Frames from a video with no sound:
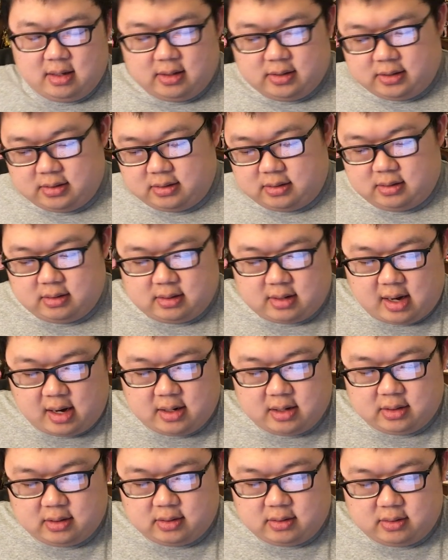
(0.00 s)
is
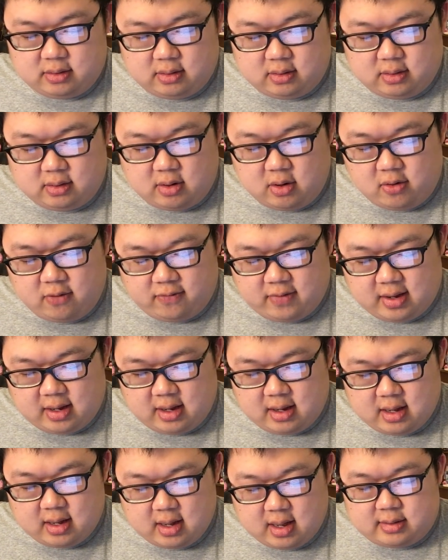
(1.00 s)
kind of
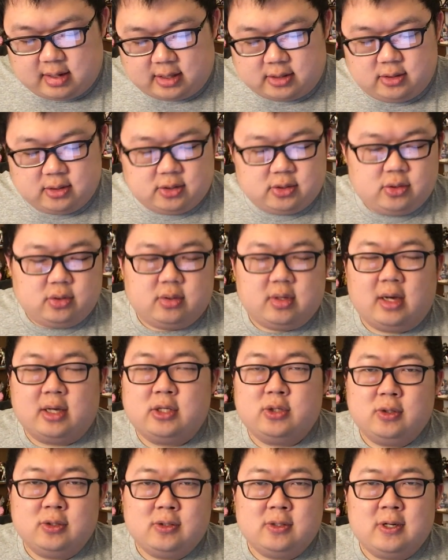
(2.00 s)
goofy.
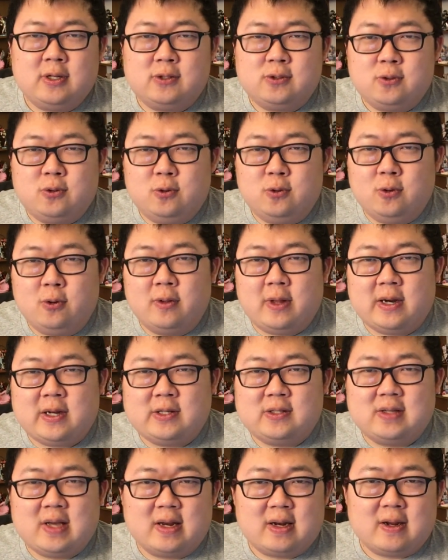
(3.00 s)
Toxtricity is cool that
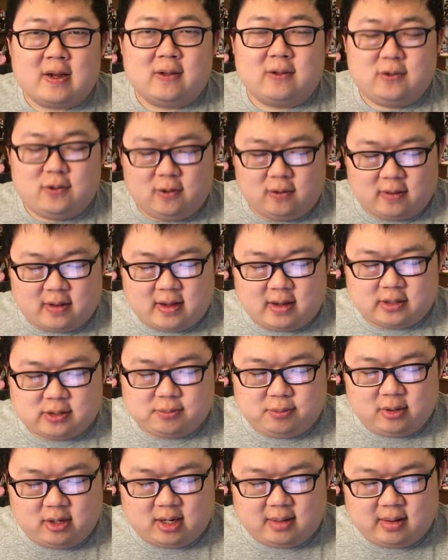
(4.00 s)
he's standing on two legs.
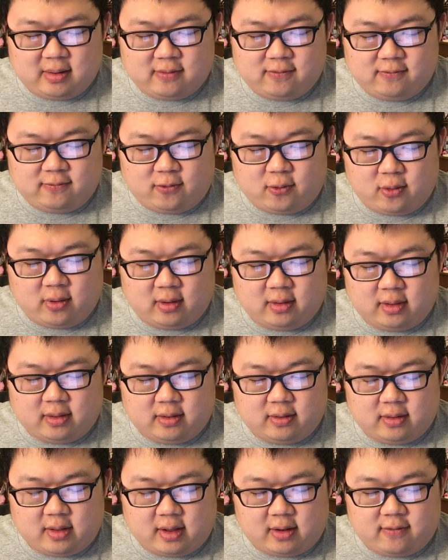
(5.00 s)
Putting him on
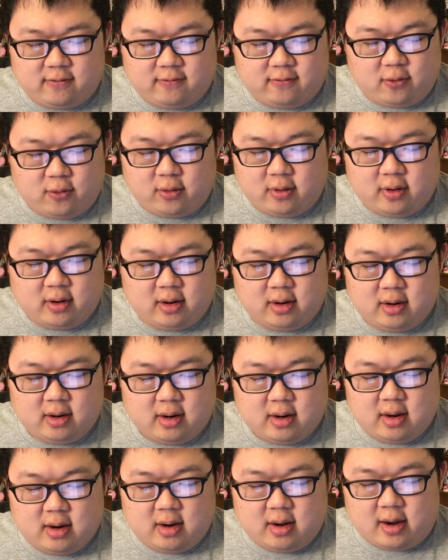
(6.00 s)
four
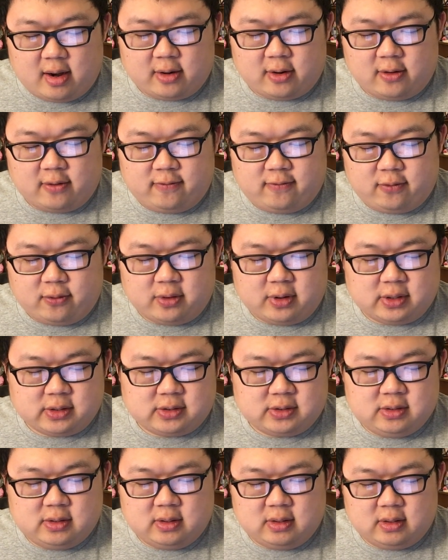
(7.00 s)
on all fours
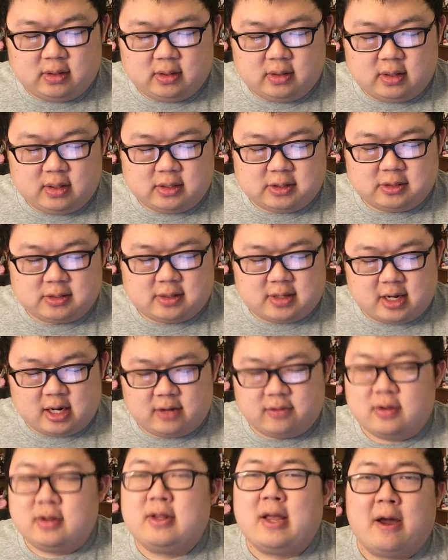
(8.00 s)
is kind
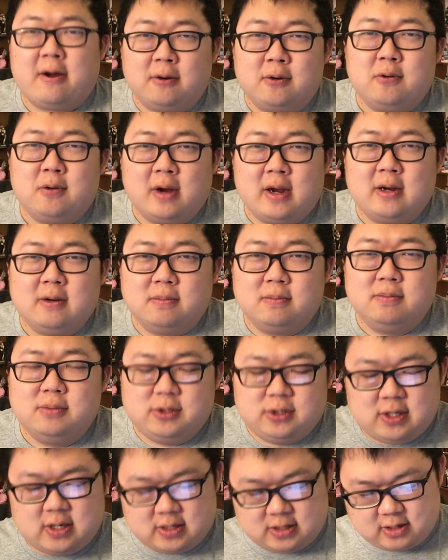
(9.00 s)
of a downgrade.
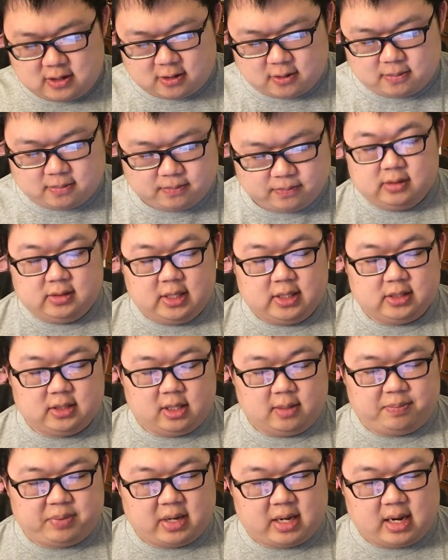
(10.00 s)
C tier.
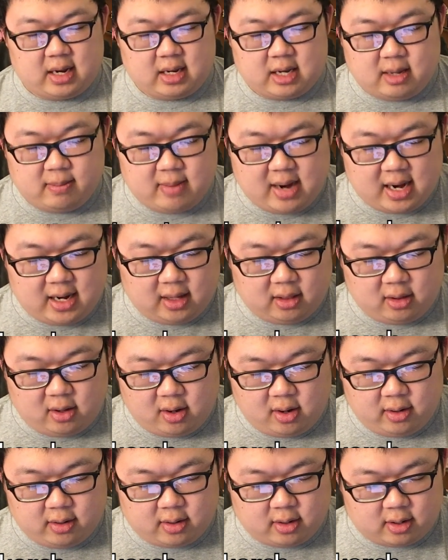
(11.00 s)
Sizzlipede, you made it
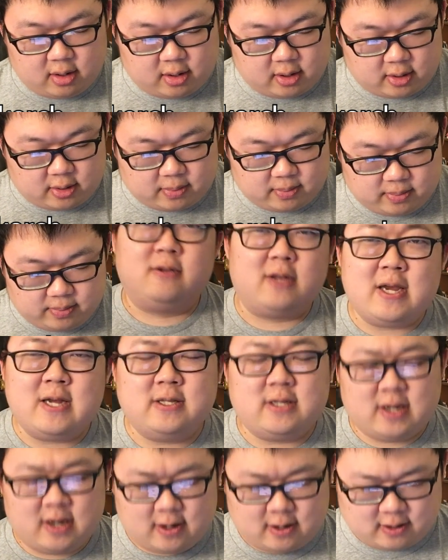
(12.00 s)
longer. D
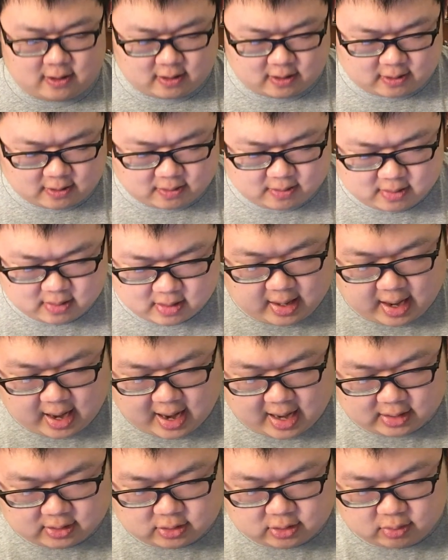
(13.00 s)
tier.
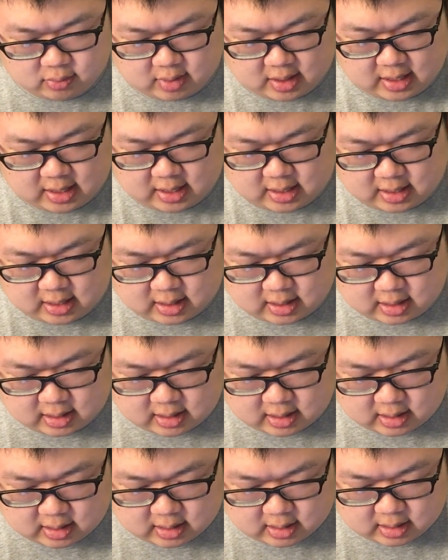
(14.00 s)

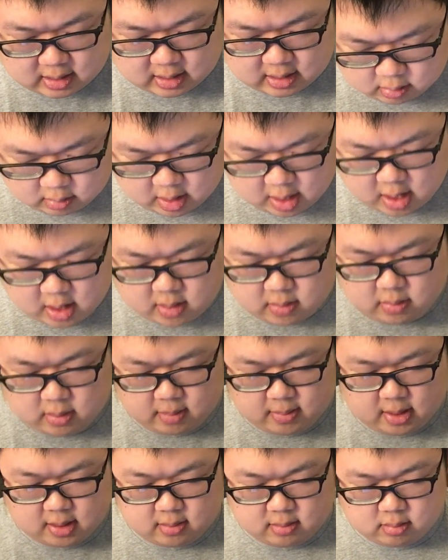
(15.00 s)
Hatterene. Yeah, I
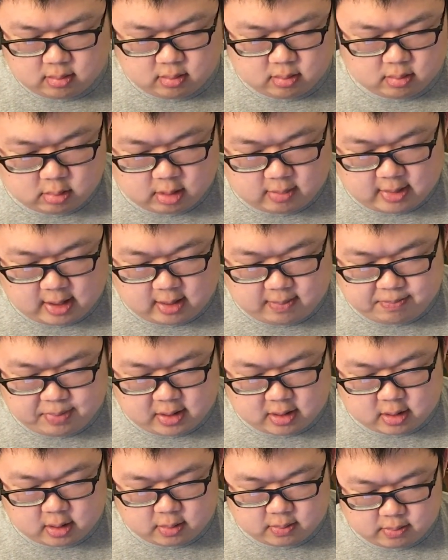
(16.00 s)
mean, you made it
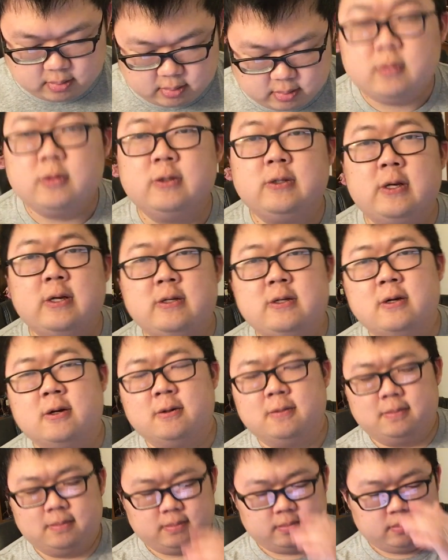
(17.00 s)
bigger. C
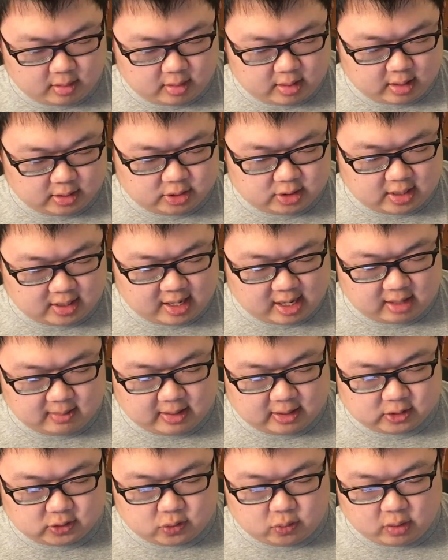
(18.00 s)
tier. Got
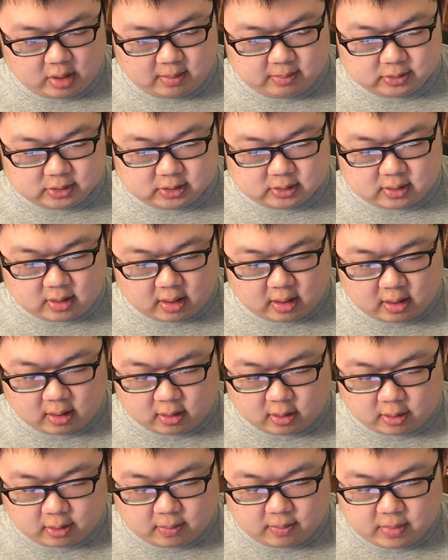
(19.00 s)
Gigantamax
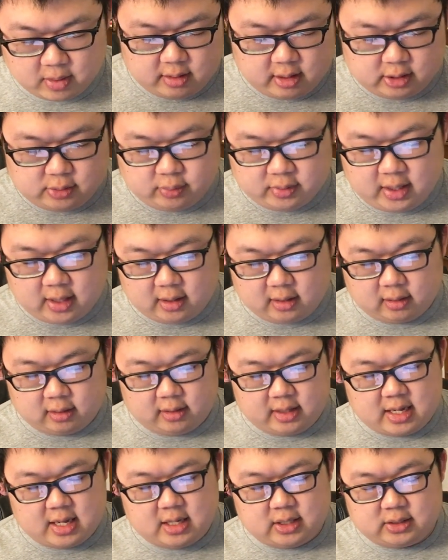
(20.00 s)
Grimmsnarl. This one at
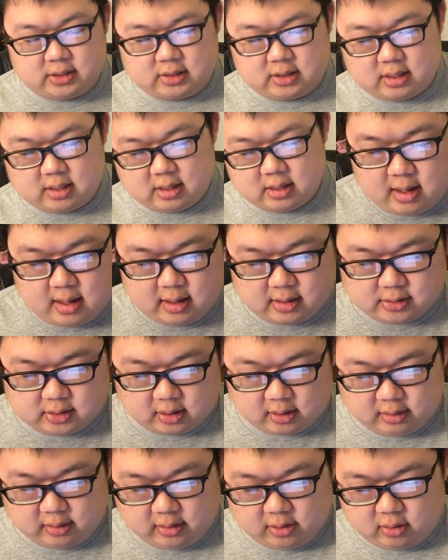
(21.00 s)
least has a
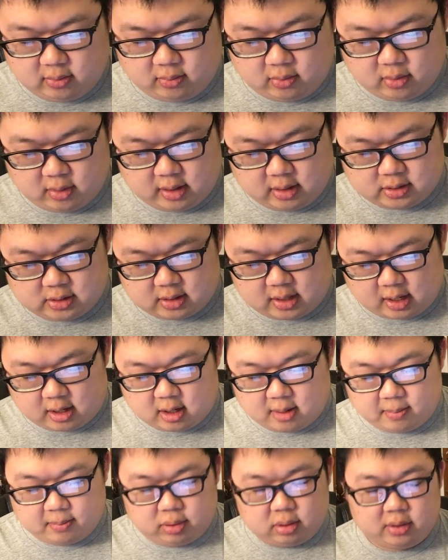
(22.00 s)
little more, it's like
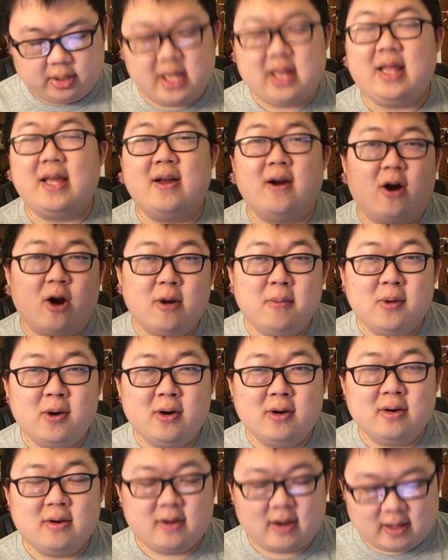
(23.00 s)
completely
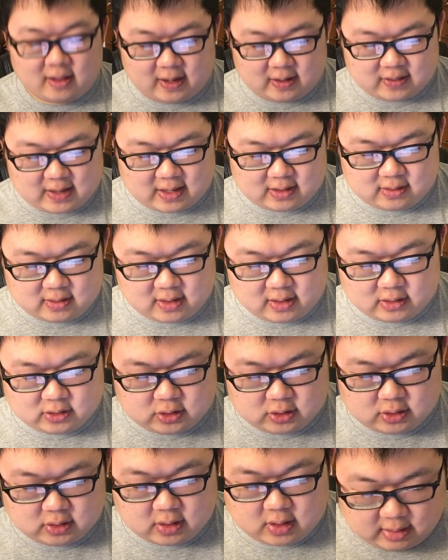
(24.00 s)
armored. I like that
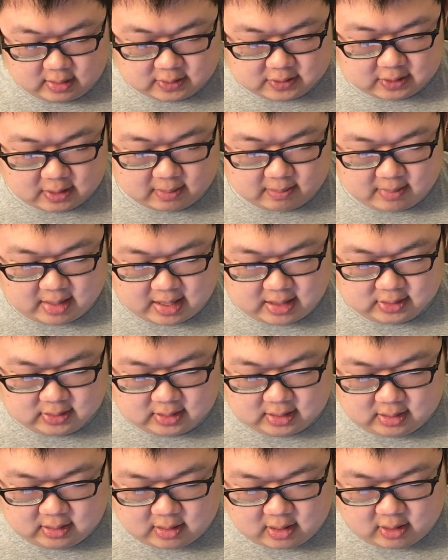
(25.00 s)
touch. Is it
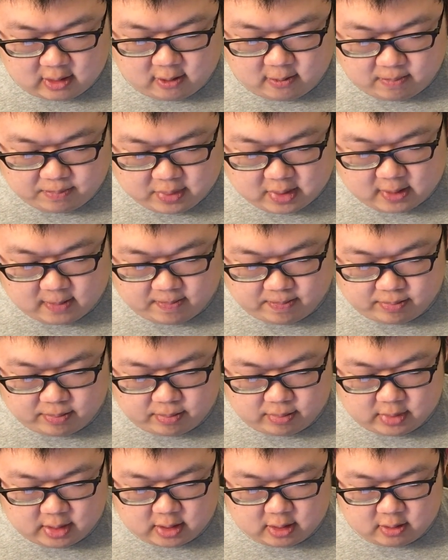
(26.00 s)
amazing? No, but
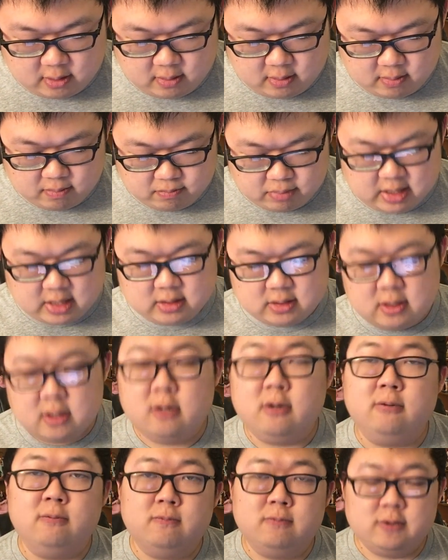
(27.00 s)
you know, B
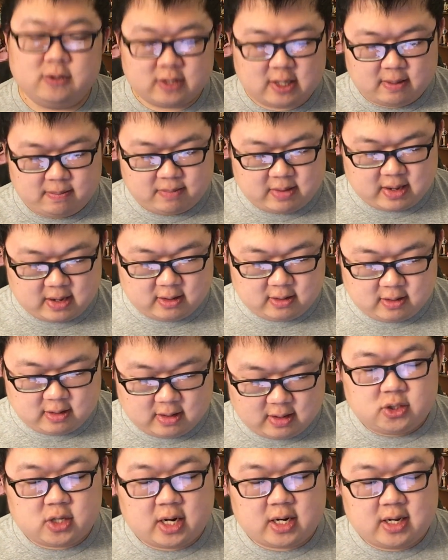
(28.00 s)
tier, it's not bad.
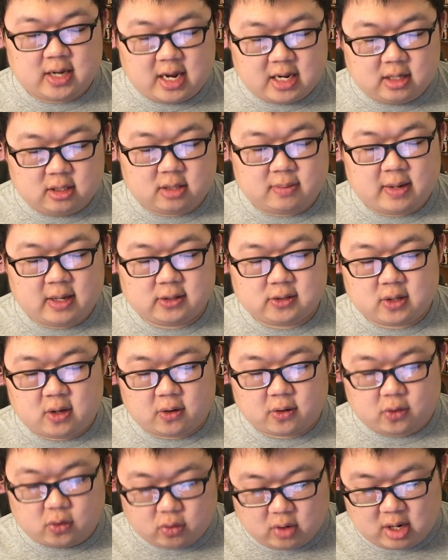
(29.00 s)
Gigantamax
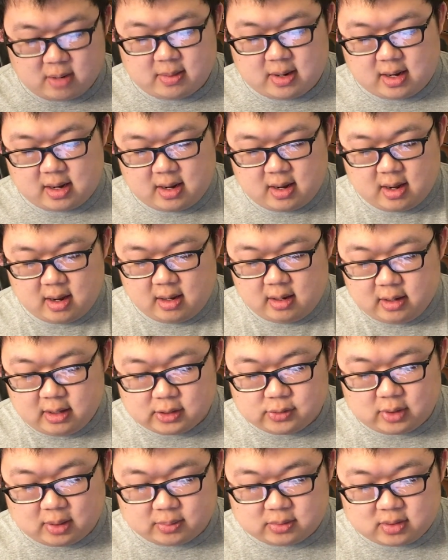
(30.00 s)
all creamy.
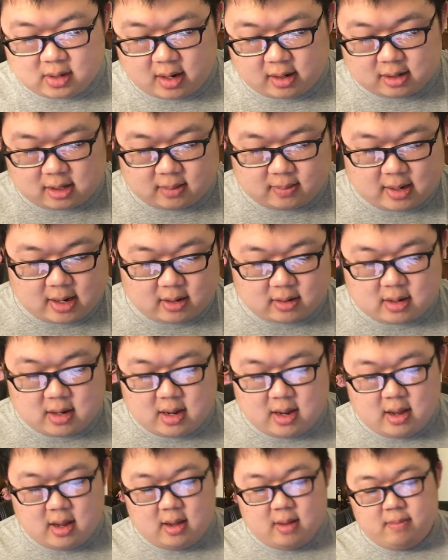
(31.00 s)
Here's what I'm talking about.
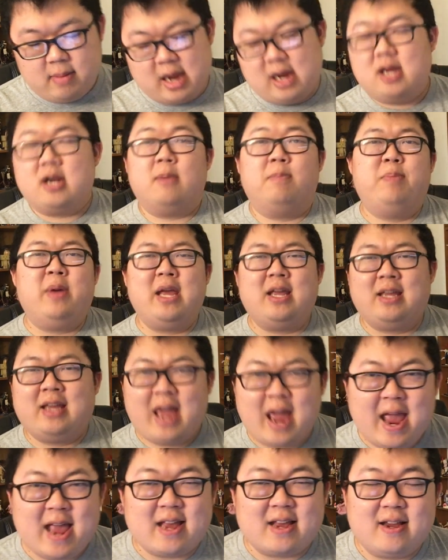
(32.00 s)
Make it a big
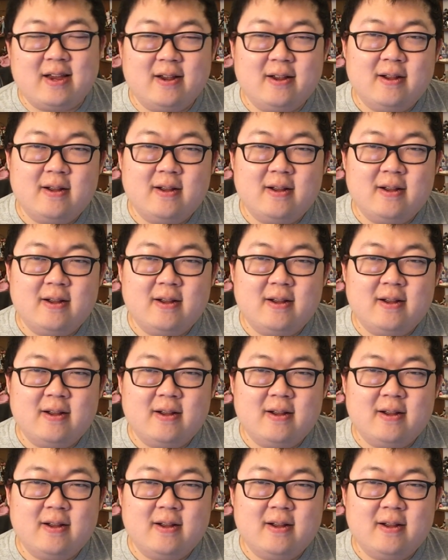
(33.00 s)
cake.